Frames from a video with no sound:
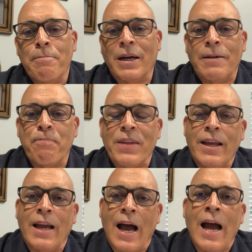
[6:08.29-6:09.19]
But
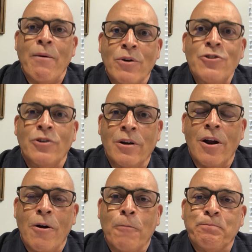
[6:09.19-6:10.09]
I want you to
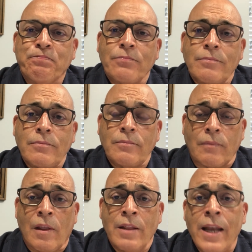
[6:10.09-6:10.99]
know
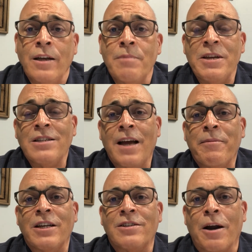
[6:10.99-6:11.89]
that in the
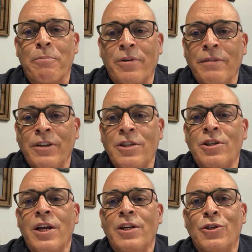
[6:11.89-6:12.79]
meantime, it is our
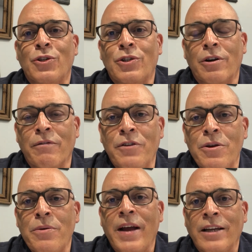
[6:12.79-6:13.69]
privilege to serve
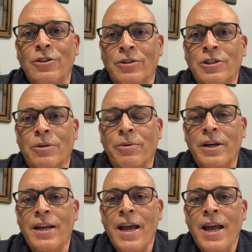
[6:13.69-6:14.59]
you and your
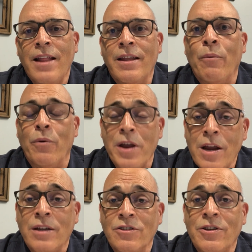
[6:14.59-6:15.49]
children, that we
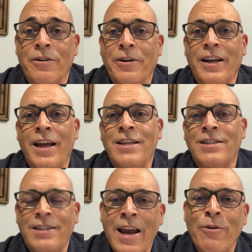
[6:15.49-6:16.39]
consider it a
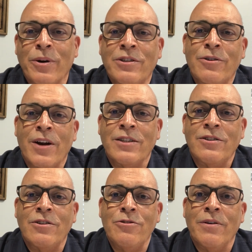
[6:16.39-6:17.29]
sacred
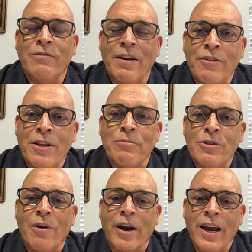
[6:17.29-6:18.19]
trust that you have given them
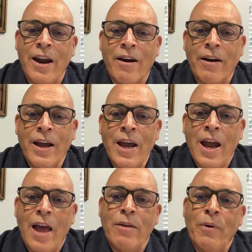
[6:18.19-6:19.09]
to our care.
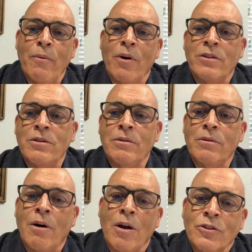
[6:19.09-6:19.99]
And that we want
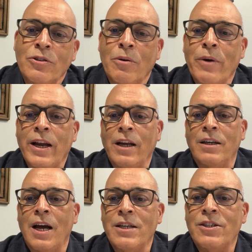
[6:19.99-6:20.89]
to also
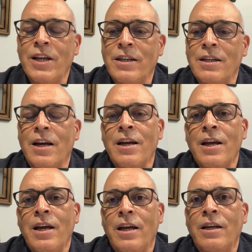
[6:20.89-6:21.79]
recognize that
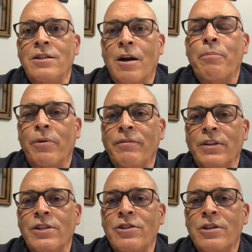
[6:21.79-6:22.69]
it is our
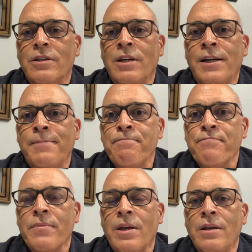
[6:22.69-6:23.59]
privilege
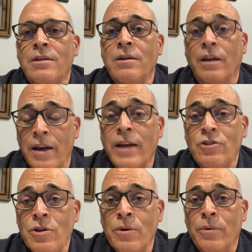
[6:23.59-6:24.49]
to
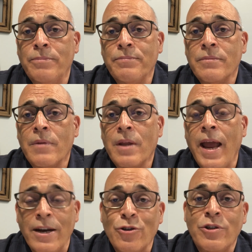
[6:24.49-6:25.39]
connect you
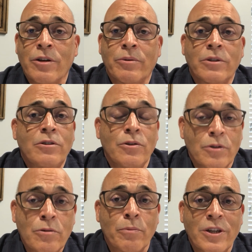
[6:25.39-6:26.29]
and your children to
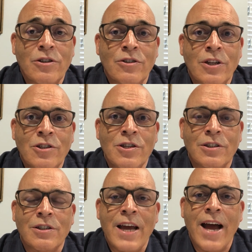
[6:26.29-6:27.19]
the true riches that
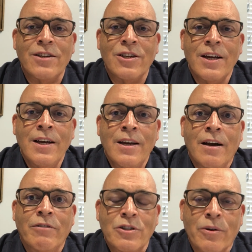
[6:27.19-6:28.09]
Jesus has
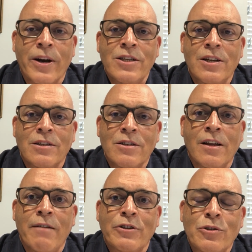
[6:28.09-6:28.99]
of his grace and his
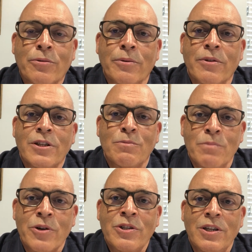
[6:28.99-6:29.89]
love, his truth, his
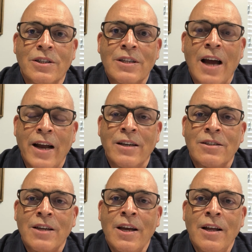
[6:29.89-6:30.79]
mercy, his
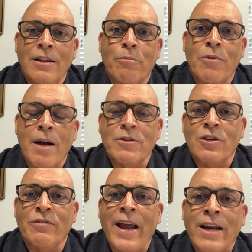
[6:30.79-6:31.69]
kindness, the
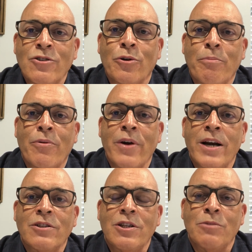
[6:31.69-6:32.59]
promise of answered
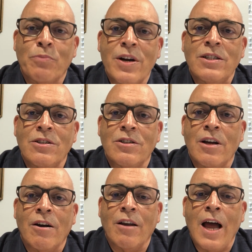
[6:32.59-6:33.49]
prayers, his presence
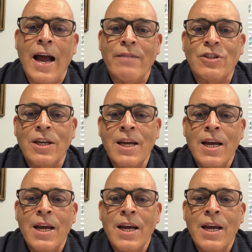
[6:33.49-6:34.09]
in our lives.